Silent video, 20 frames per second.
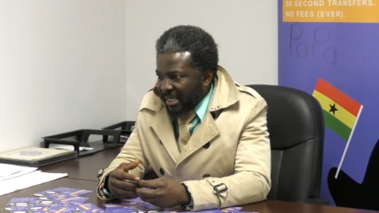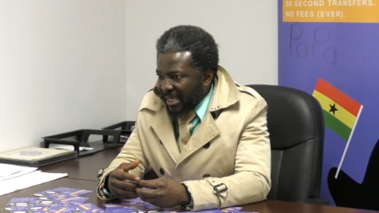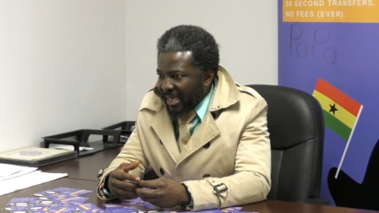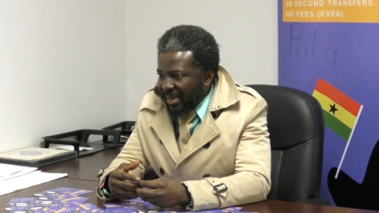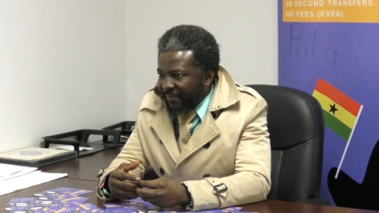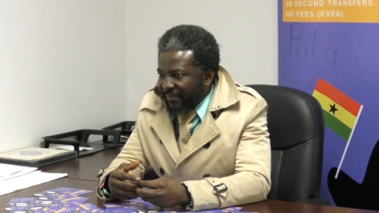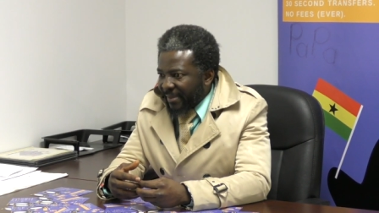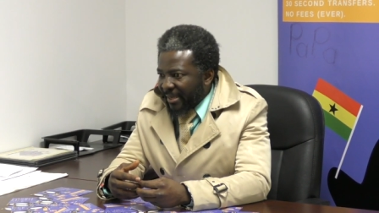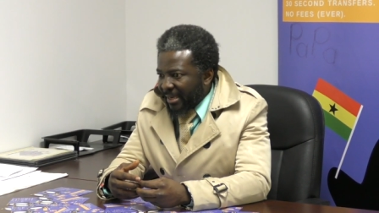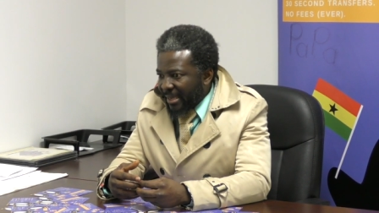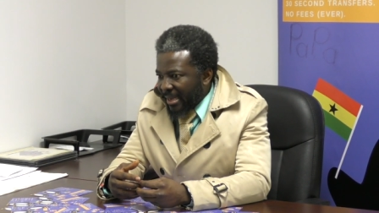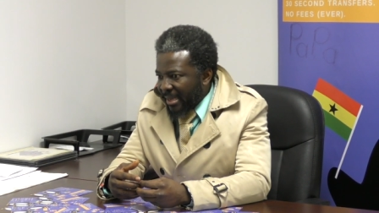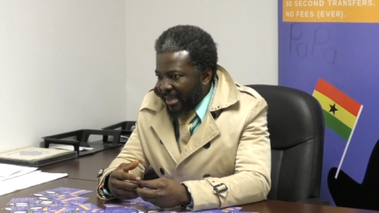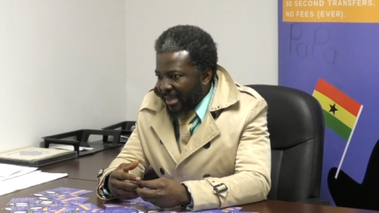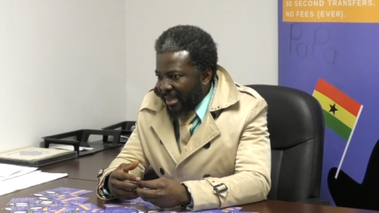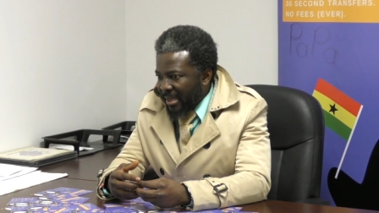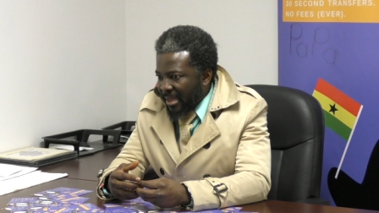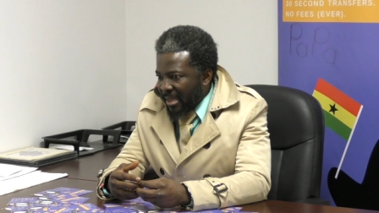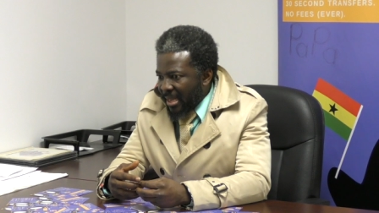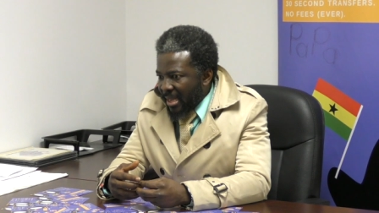And after that,
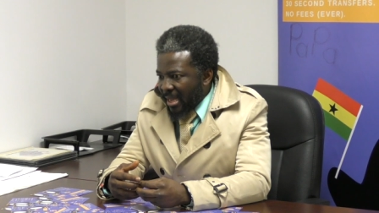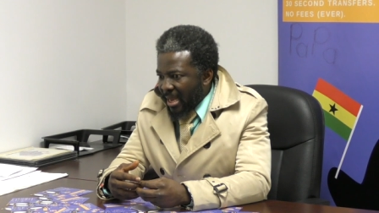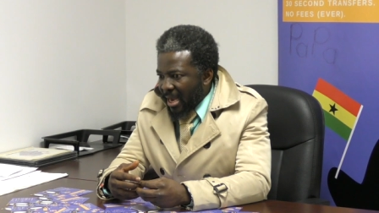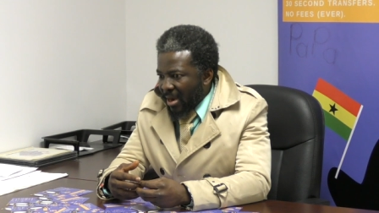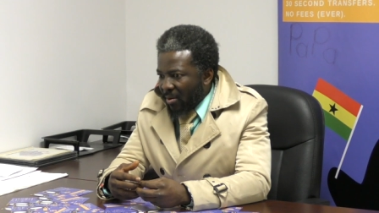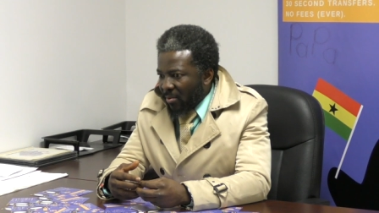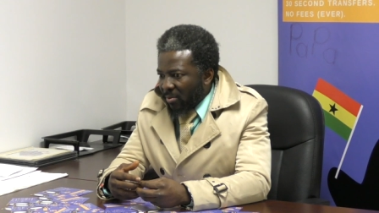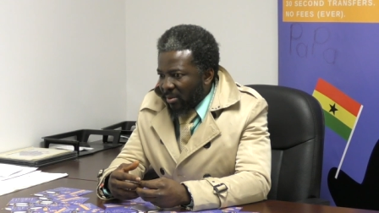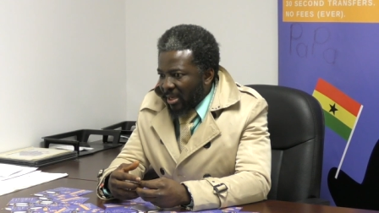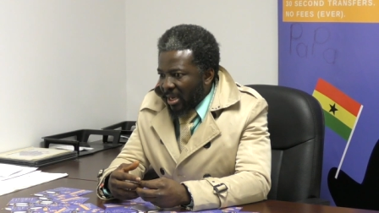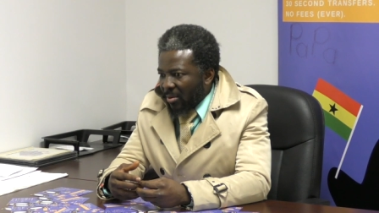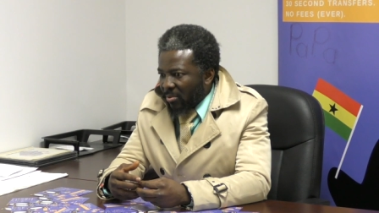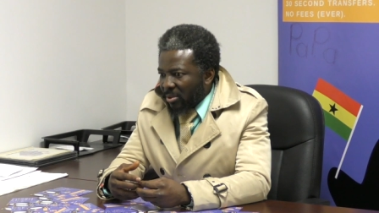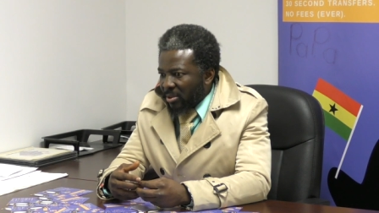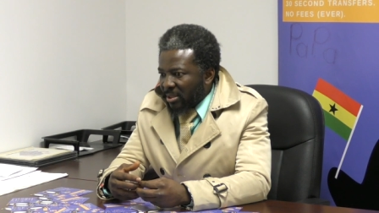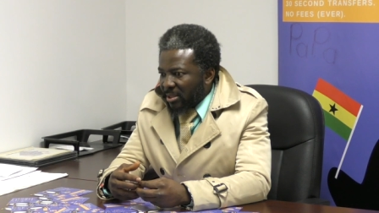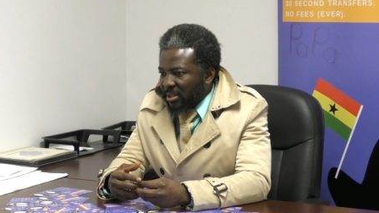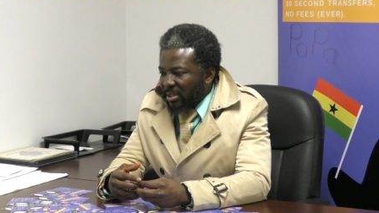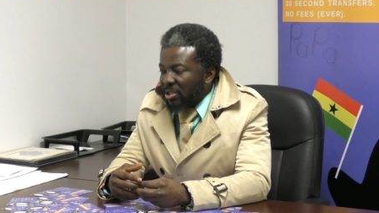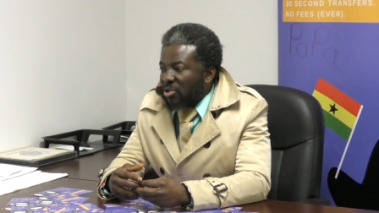I
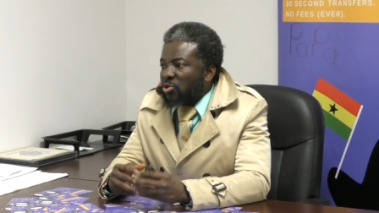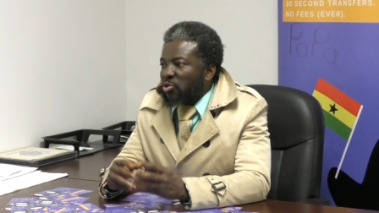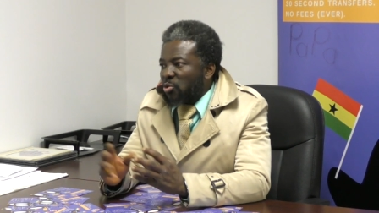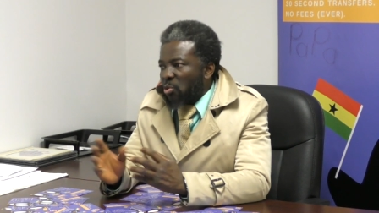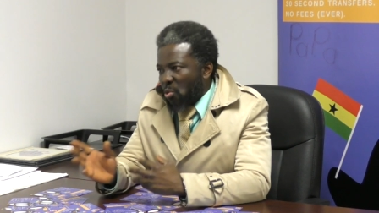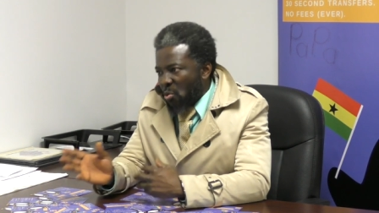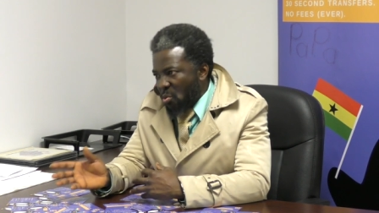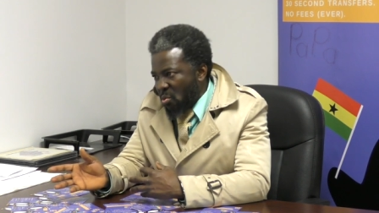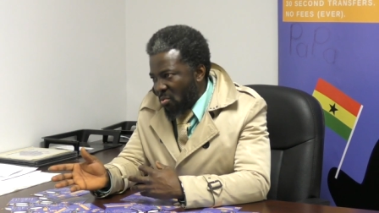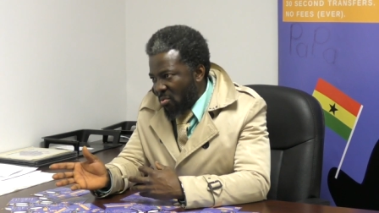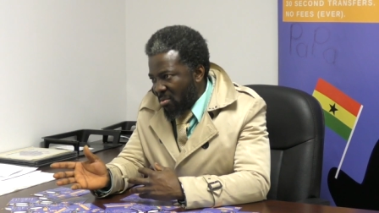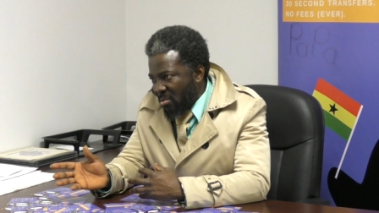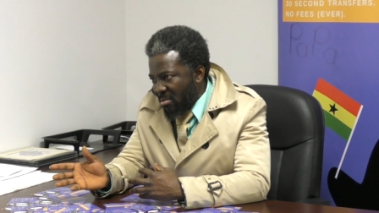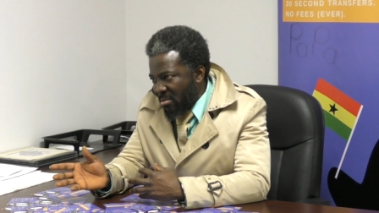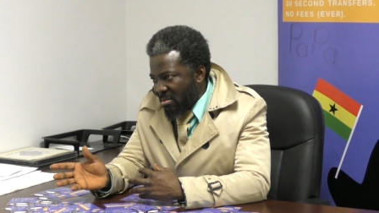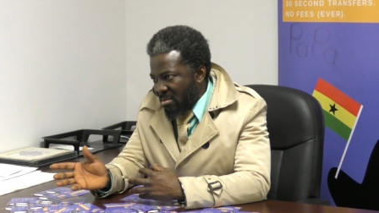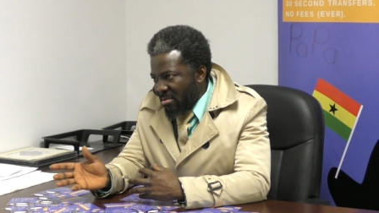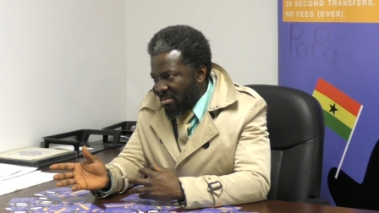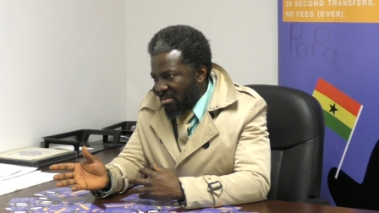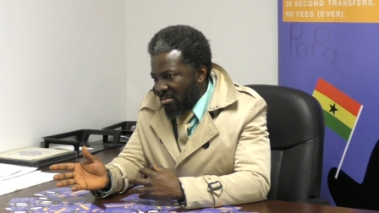was in school
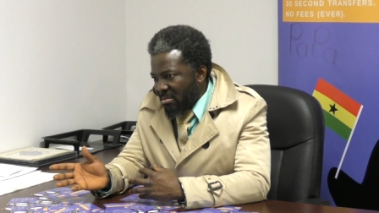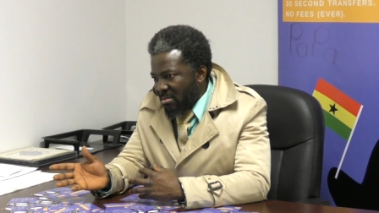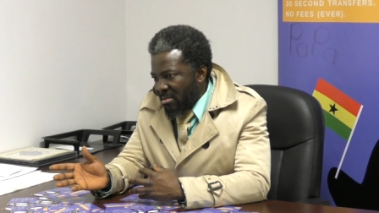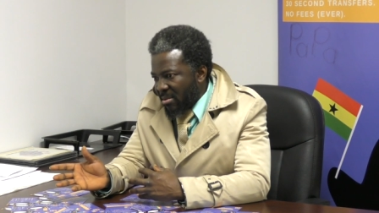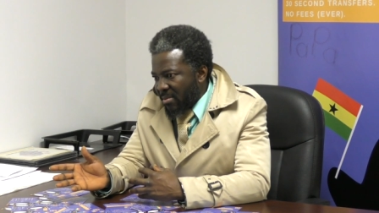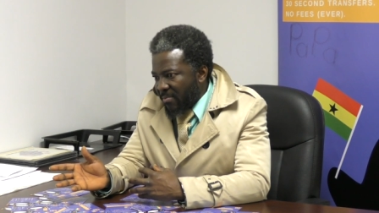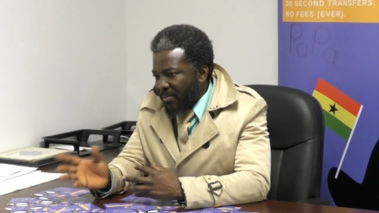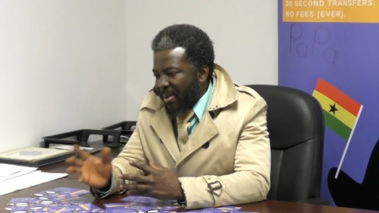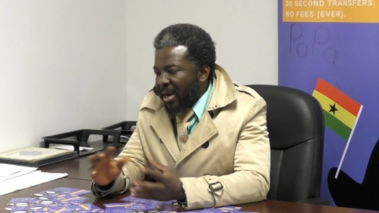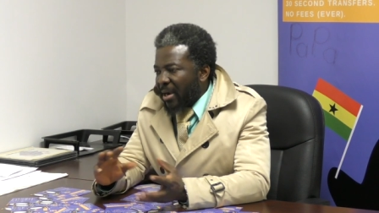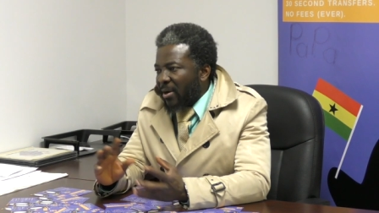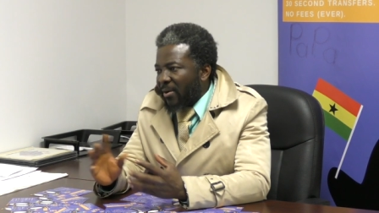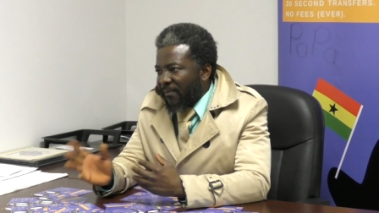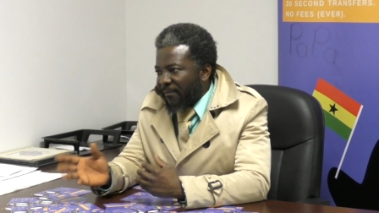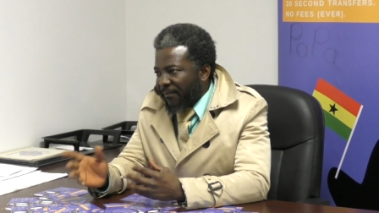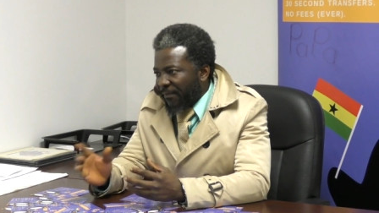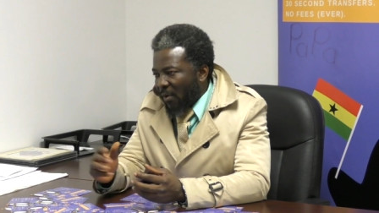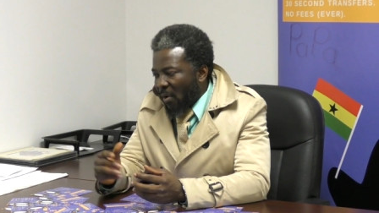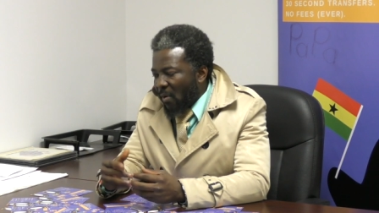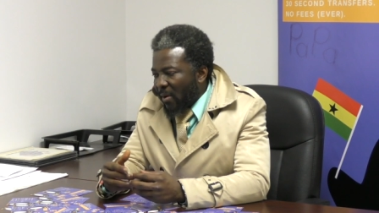back
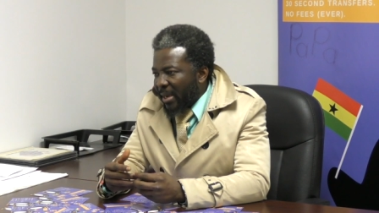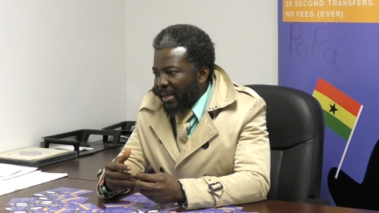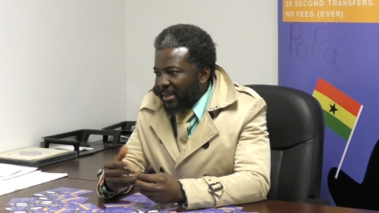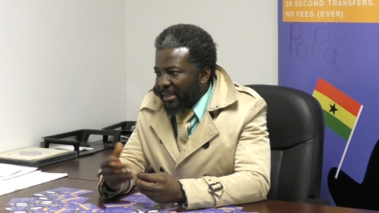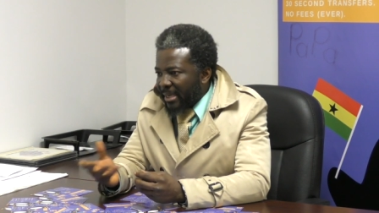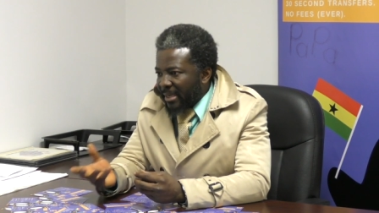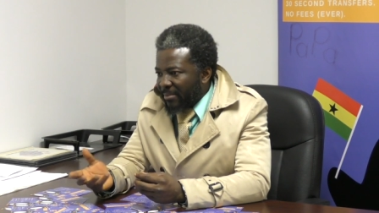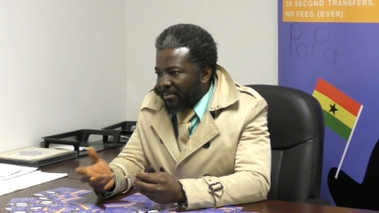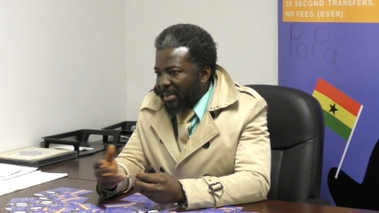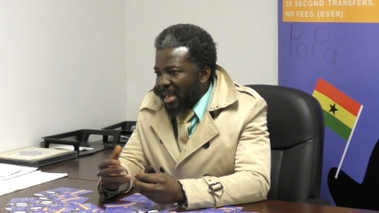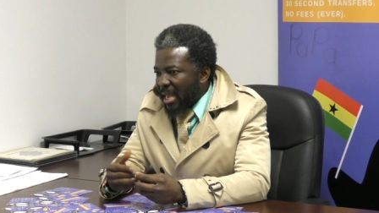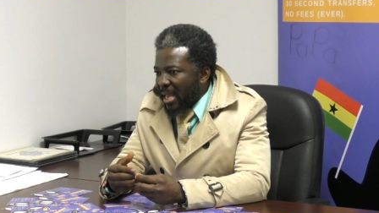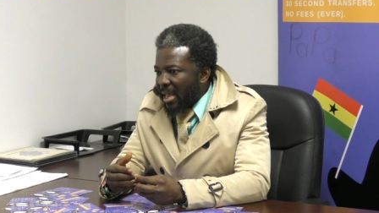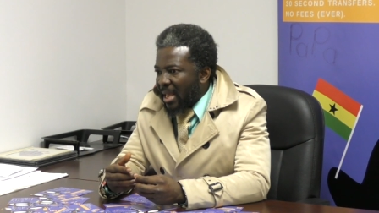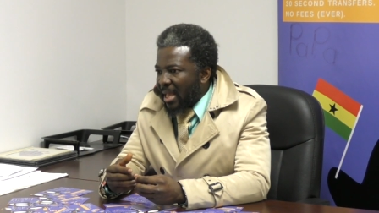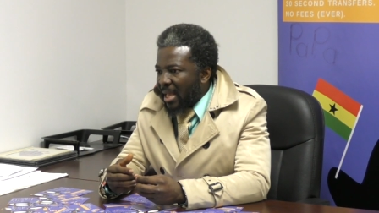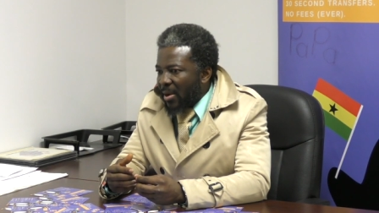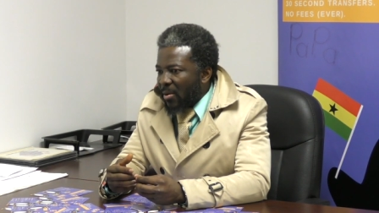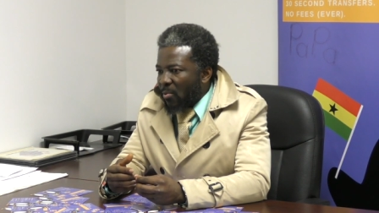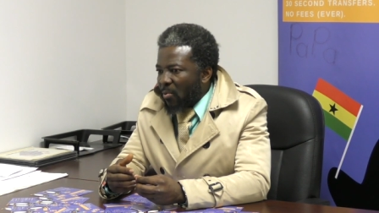and forth, and
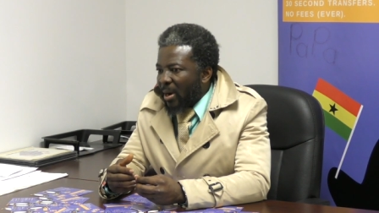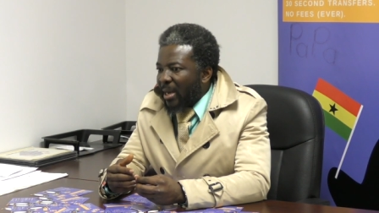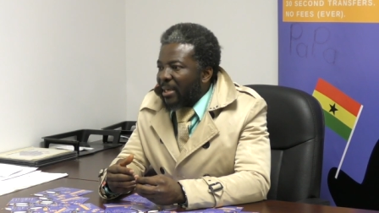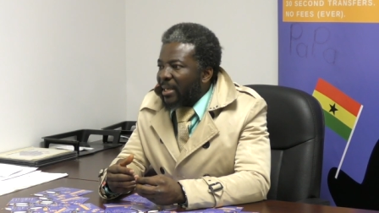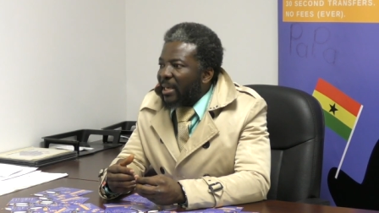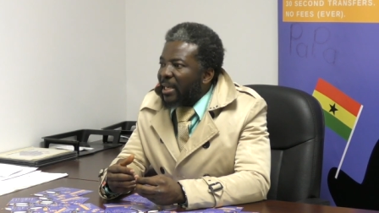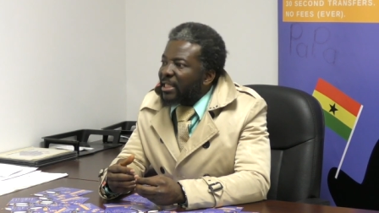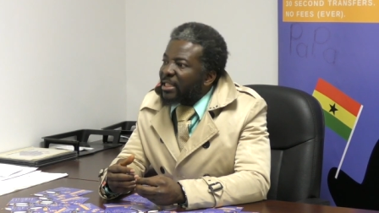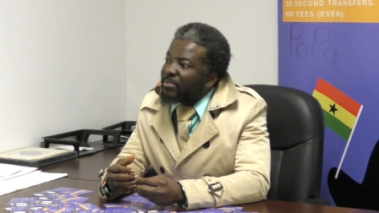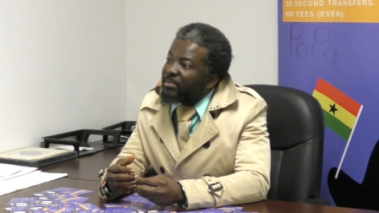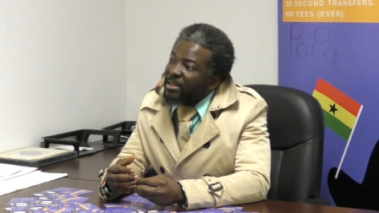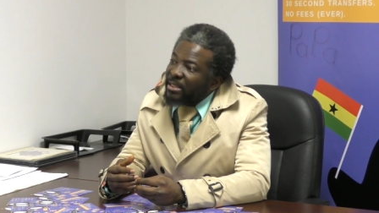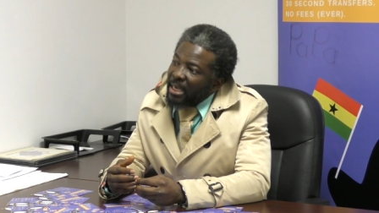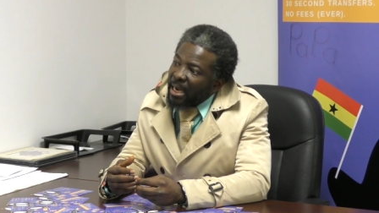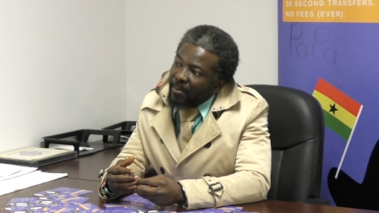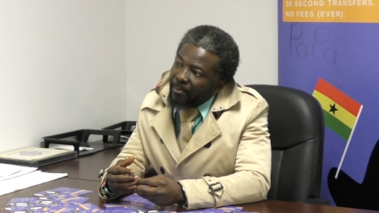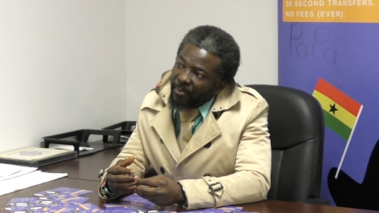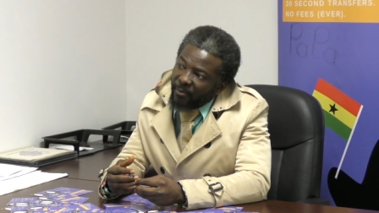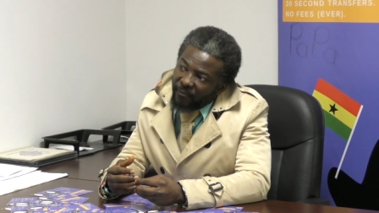then one let me start